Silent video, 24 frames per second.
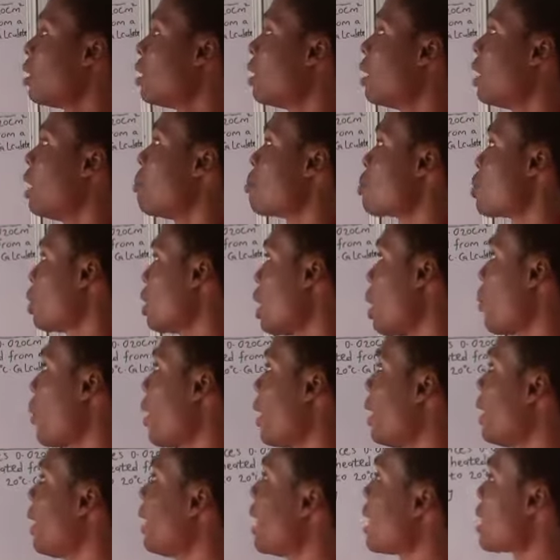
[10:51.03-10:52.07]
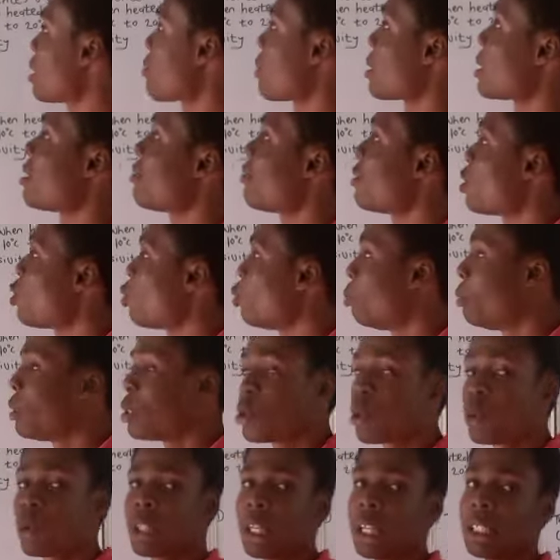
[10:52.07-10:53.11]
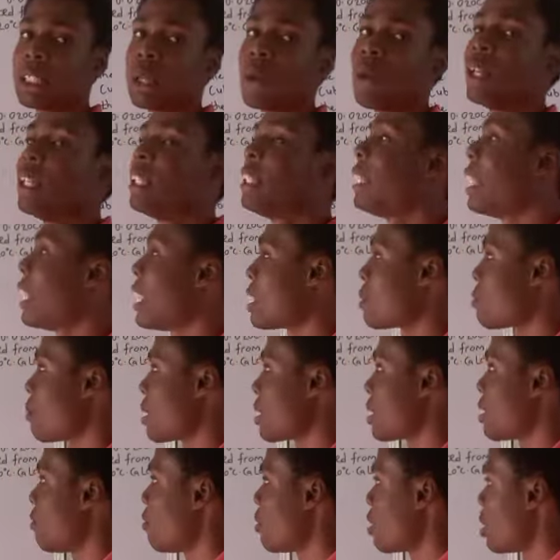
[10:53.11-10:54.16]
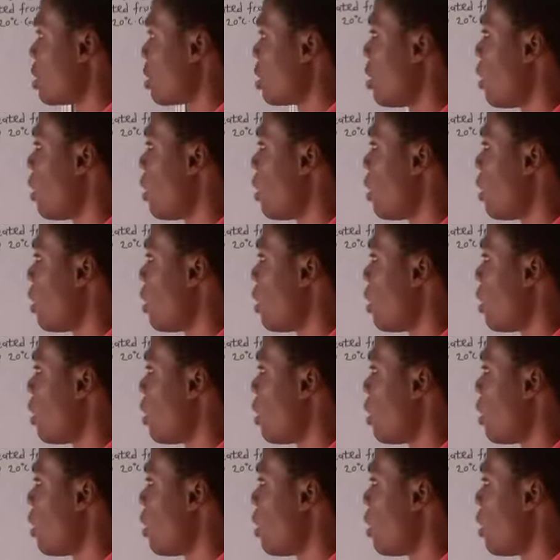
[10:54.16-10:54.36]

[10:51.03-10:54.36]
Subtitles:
I'm sorry, our area expansivity will be 2 times our linear expansivity,